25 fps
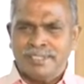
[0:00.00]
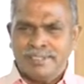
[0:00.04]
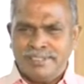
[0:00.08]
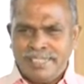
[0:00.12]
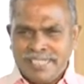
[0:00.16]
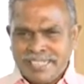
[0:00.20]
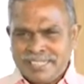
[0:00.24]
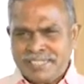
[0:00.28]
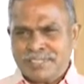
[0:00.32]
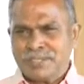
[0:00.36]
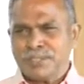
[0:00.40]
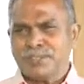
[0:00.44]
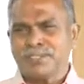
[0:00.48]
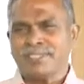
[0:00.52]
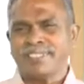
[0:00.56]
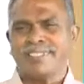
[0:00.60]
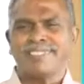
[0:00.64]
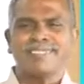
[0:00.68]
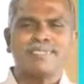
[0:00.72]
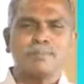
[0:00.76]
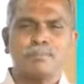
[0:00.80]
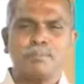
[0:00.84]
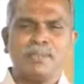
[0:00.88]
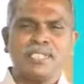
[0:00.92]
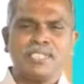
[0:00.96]
Next to
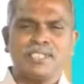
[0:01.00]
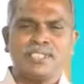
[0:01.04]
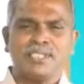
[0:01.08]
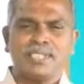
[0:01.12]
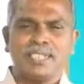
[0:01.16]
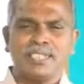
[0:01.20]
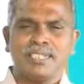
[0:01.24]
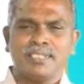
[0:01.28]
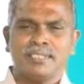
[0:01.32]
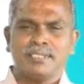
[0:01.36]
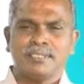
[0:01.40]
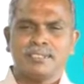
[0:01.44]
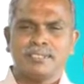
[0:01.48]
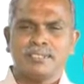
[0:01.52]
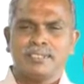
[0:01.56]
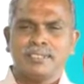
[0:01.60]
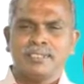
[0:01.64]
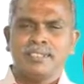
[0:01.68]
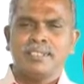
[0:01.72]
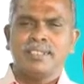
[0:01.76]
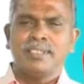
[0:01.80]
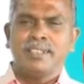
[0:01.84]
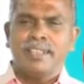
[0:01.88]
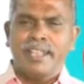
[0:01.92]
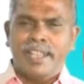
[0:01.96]
suspension.
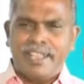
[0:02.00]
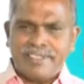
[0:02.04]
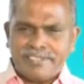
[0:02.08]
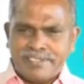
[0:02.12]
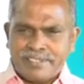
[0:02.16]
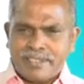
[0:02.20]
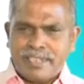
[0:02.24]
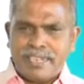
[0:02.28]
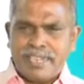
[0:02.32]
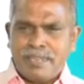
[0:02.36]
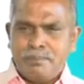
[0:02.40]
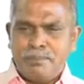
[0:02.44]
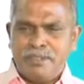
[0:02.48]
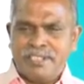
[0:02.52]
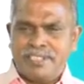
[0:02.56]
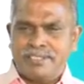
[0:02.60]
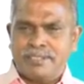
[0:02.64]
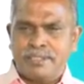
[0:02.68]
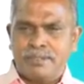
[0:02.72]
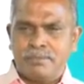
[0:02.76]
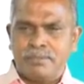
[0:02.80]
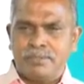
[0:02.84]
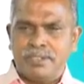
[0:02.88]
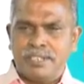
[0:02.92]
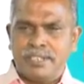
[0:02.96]
As the name
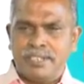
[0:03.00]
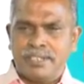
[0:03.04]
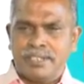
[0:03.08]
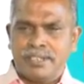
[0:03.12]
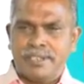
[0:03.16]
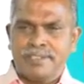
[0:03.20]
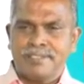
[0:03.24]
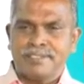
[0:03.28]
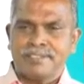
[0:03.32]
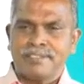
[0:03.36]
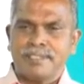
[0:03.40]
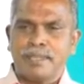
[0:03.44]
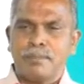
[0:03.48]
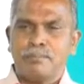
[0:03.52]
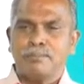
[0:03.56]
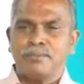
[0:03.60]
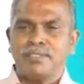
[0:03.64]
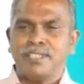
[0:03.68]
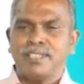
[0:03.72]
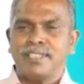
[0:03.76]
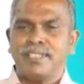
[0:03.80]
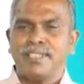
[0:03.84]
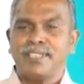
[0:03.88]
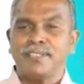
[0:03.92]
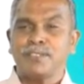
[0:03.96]
itself indicates,
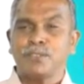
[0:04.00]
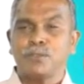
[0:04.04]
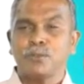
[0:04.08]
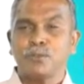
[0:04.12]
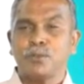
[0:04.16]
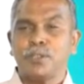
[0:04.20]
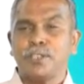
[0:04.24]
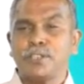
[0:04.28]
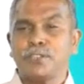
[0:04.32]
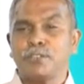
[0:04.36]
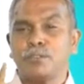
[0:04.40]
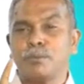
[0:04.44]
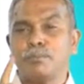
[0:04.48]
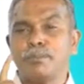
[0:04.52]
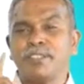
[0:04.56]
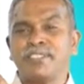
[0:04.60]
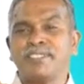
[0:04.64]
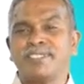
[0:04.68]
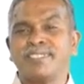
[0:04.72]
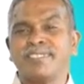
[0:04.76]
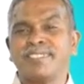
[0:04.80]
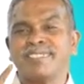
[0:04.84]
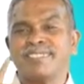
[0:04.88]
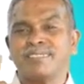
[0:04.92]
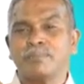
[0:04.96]
something is going to be
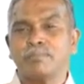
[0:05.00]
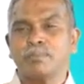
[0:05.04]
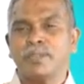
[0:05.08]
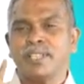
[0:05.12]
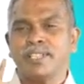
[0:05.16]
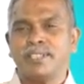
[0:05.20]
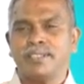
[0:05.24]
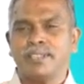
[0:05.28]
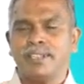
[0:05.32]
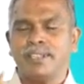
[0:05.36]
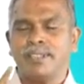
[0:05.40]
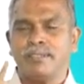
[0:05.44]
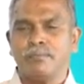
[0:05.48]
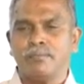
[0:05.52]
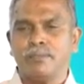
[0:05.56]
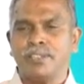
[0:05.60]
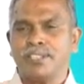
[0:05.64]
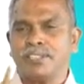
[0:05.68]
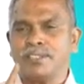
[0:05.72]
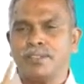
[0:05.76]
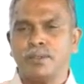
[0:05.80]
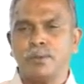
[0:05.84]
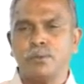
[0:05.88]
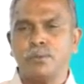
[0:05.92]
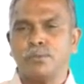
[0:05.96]
suspended
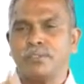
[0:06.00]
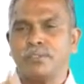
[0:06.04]
without